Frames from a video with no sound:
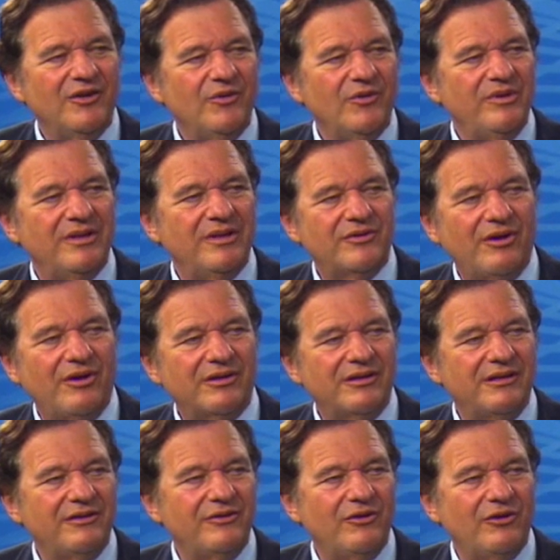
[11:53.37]
We are
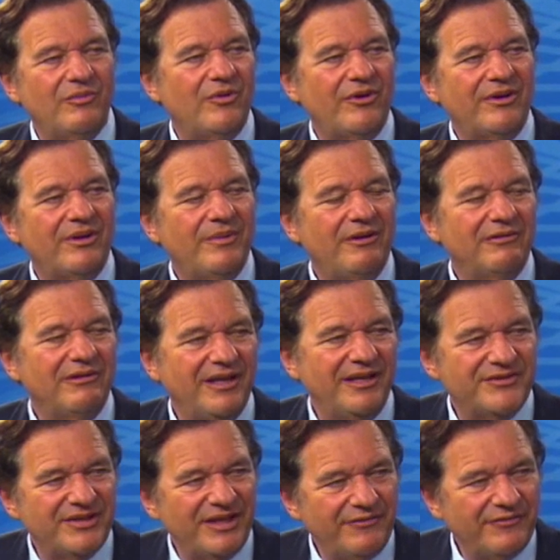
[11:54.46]
talking no more about late
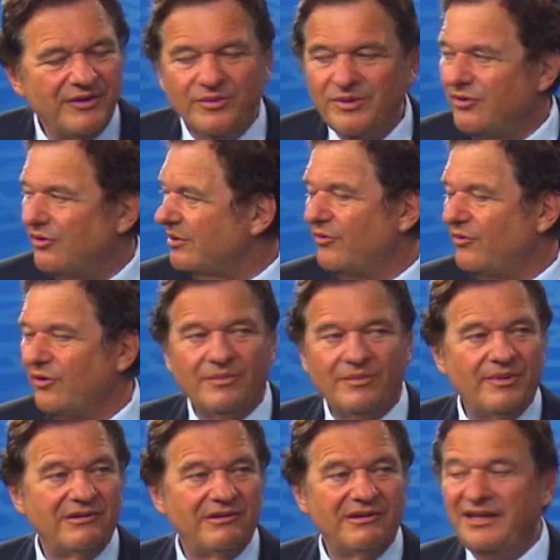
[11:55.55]
safety. We're talking more
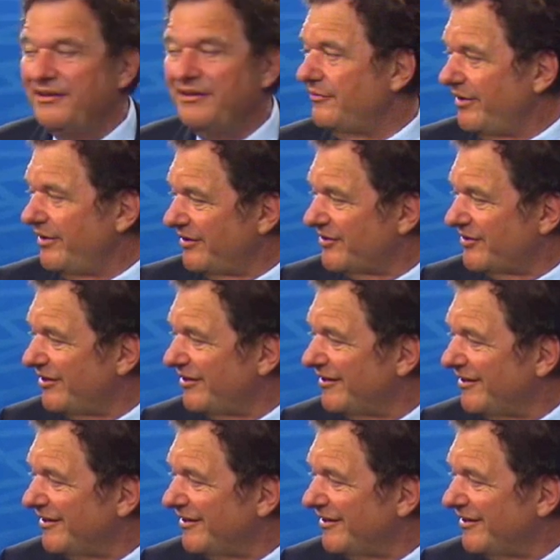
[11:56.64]
about late efficacy.